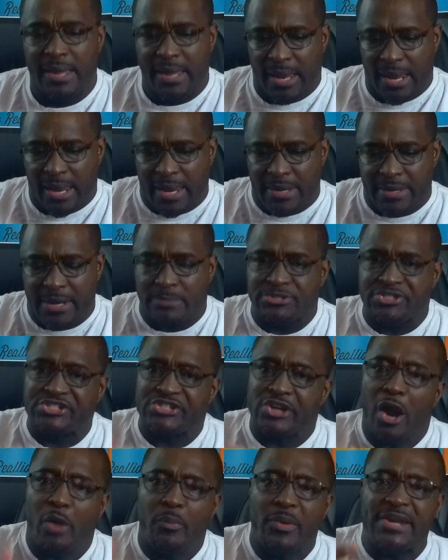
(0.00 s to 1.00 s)
And I'm
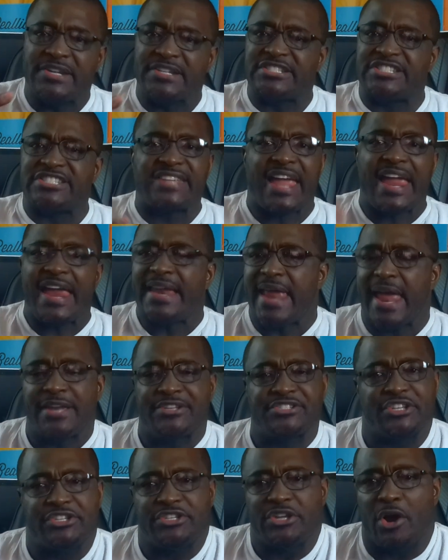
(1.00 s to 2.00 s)
sorry to say that
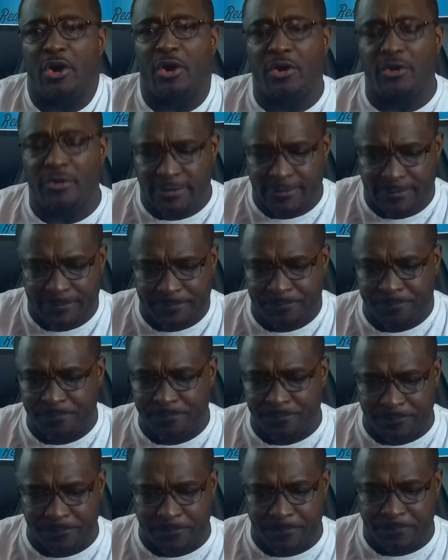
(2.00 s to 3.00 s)
to y'all,
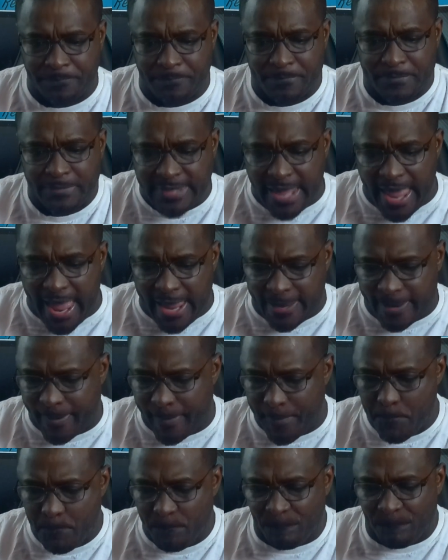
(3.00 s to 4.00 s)
that
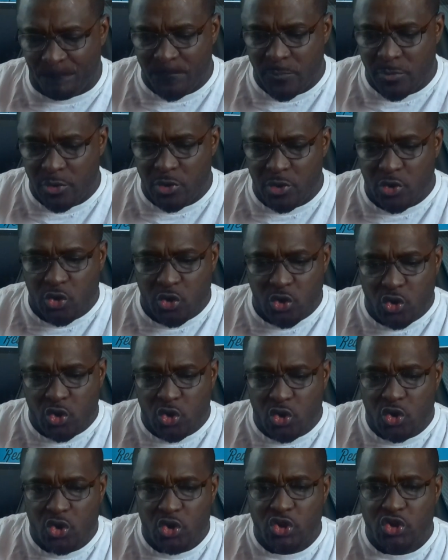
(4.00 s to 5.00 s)

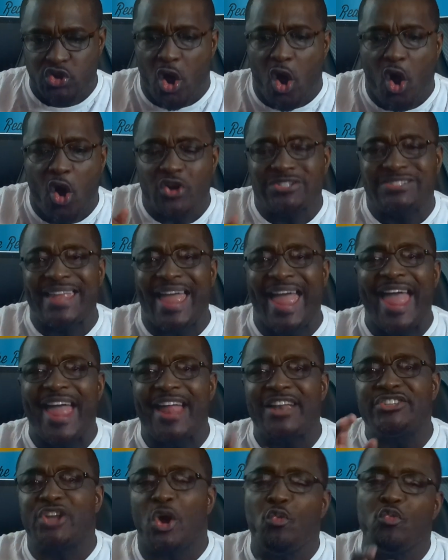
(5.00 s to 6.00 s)
y'all
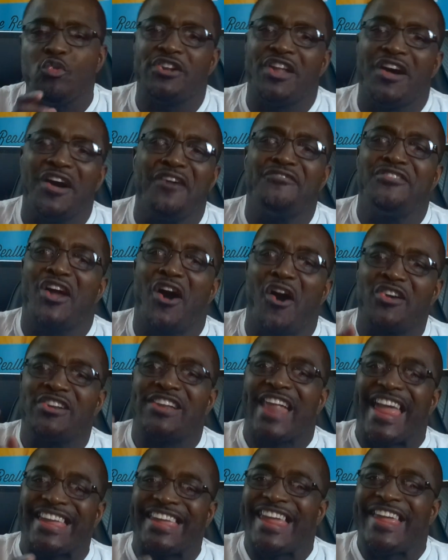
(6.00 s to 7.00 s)
dad don't love y'all
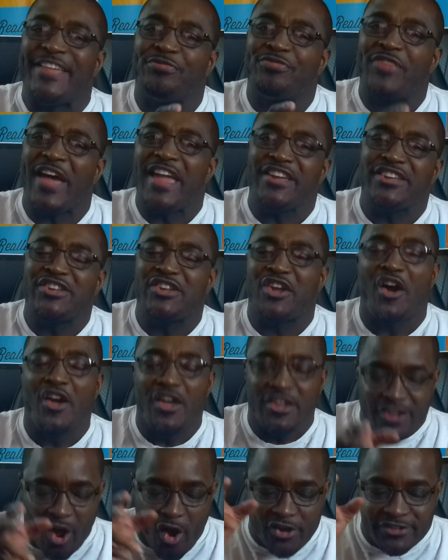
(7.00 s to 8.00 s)
like he think y'all.
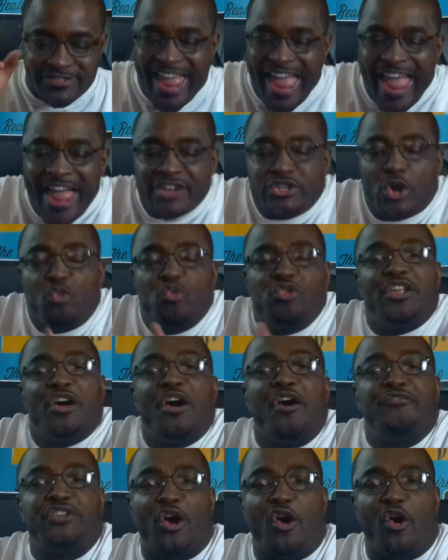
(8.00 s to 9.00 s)
Y'all dad don't
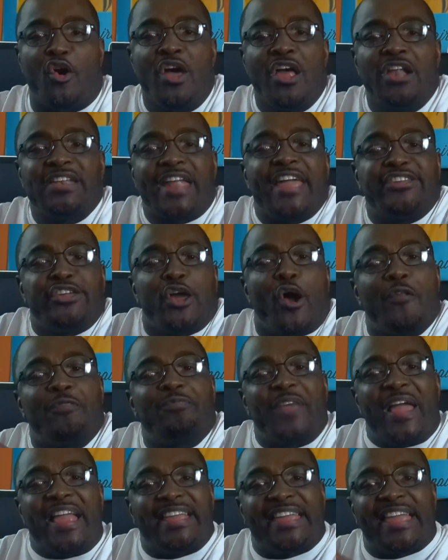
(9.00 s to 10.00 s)
love y'all like y'all
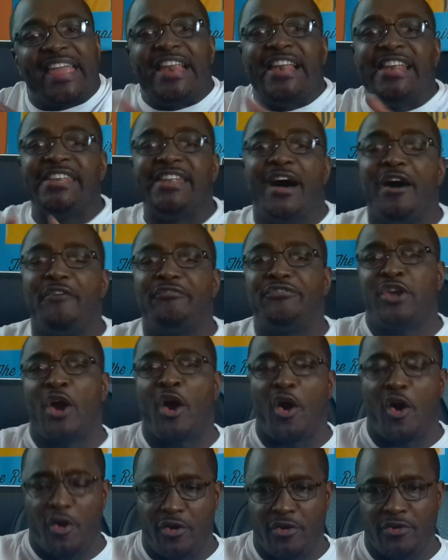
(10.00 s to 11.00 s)
think he love
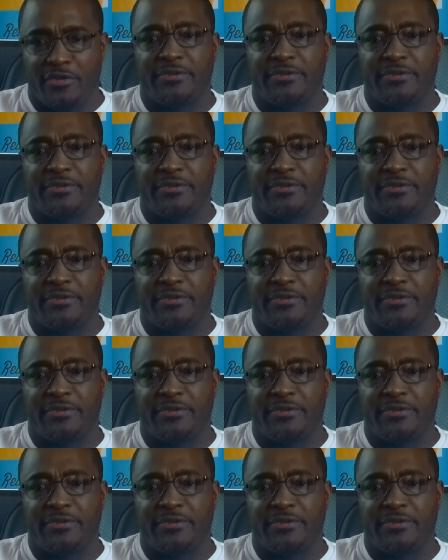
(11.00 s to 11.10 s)
y'all.